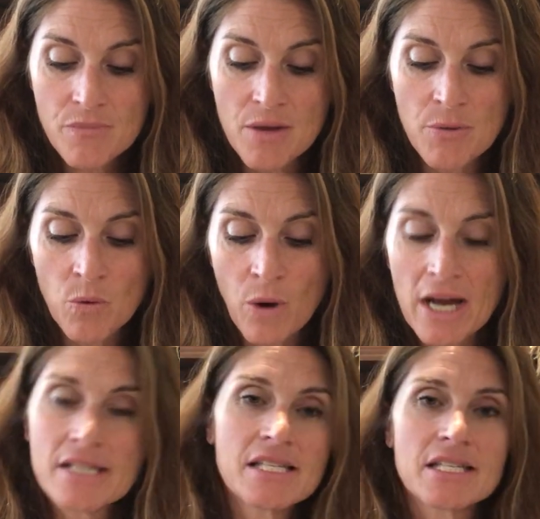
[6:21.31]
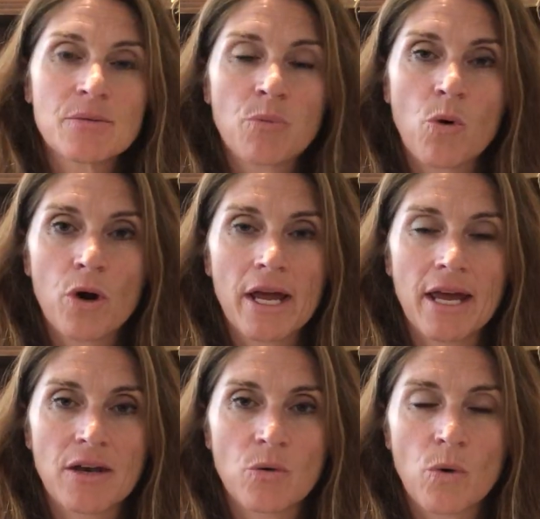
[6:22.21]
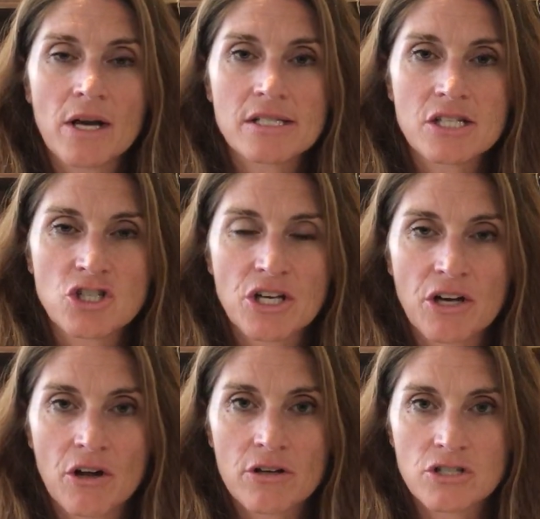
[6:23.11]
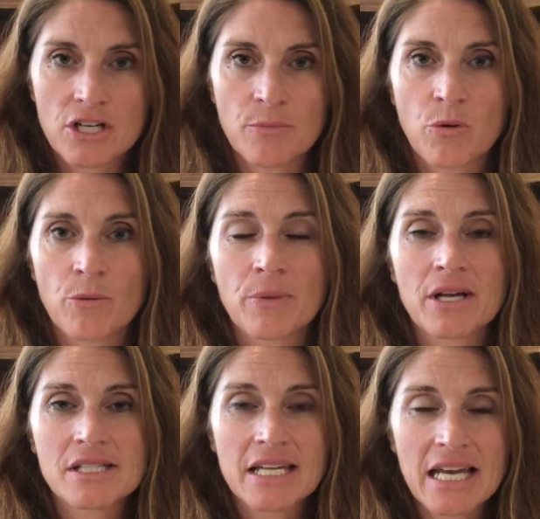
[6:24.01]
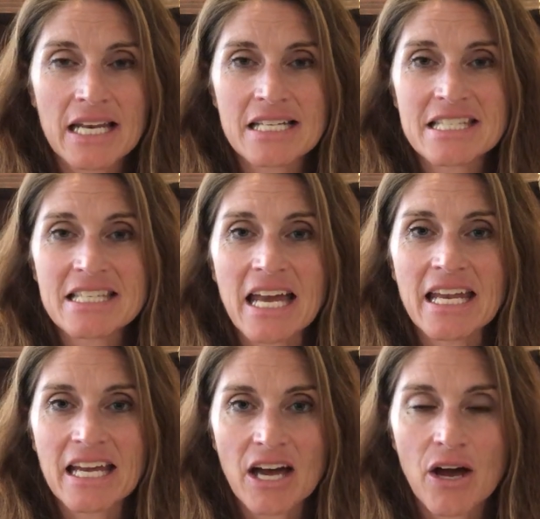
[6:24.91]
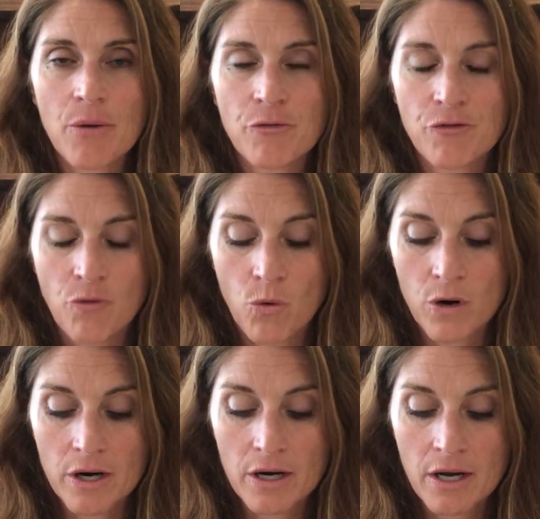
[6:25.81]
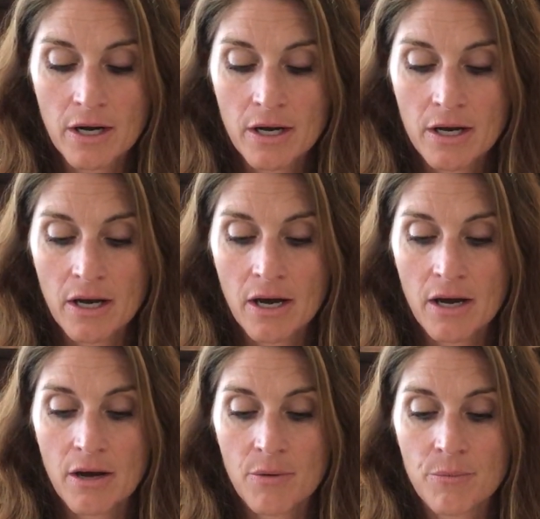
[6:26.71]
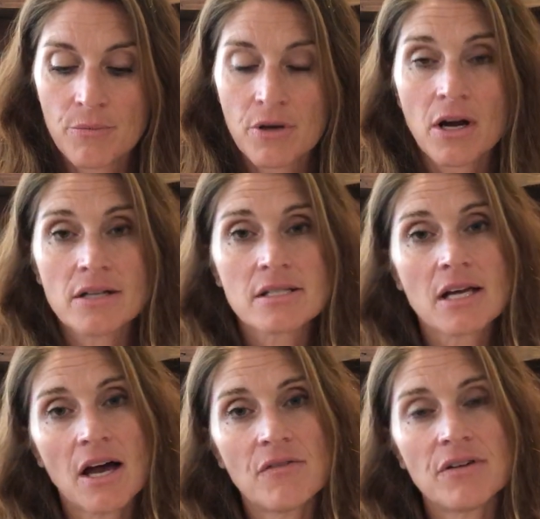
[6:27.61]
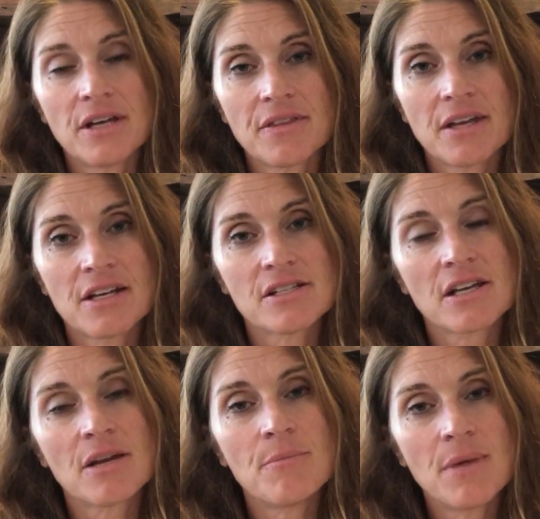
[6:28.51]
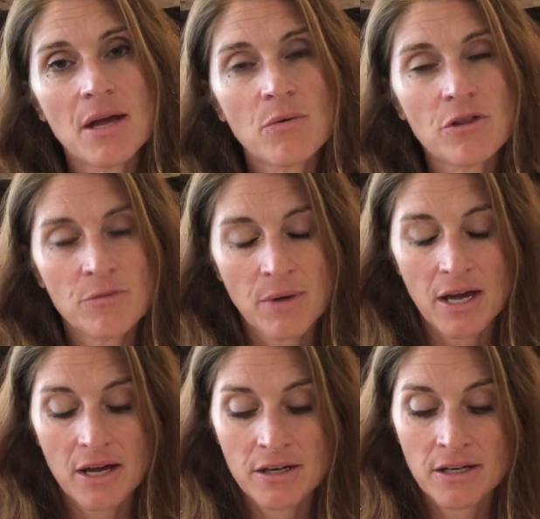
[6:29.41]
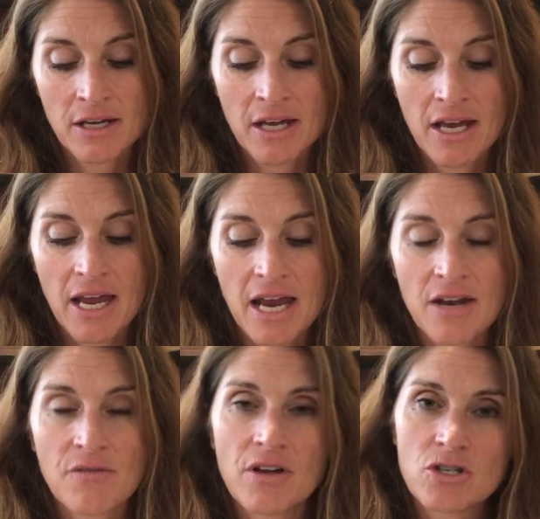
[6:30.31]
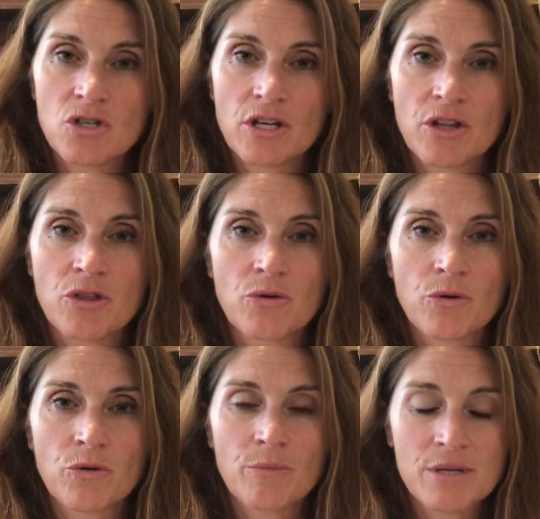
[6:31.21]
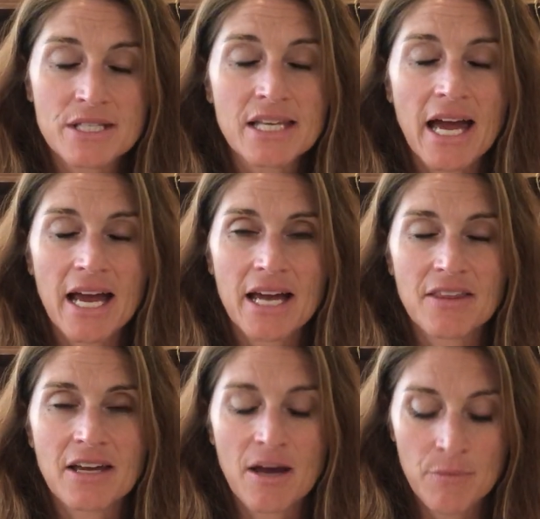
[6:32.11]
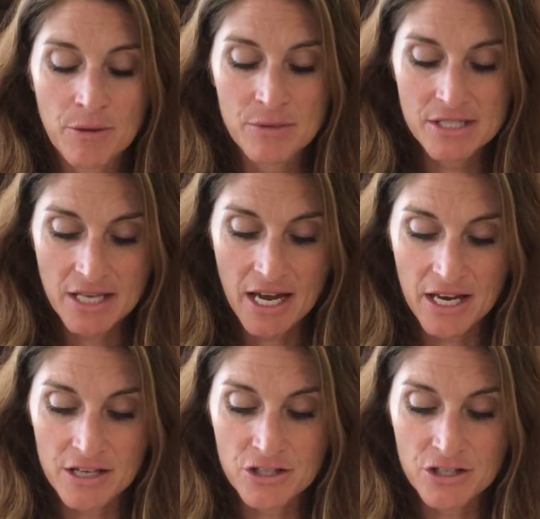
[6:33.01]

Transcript: But why is this important, and why is this genealogy important? Because again, it's setting up for God's covenant that he's going to make with man, and eventually through the Messiah, the coming Messiah.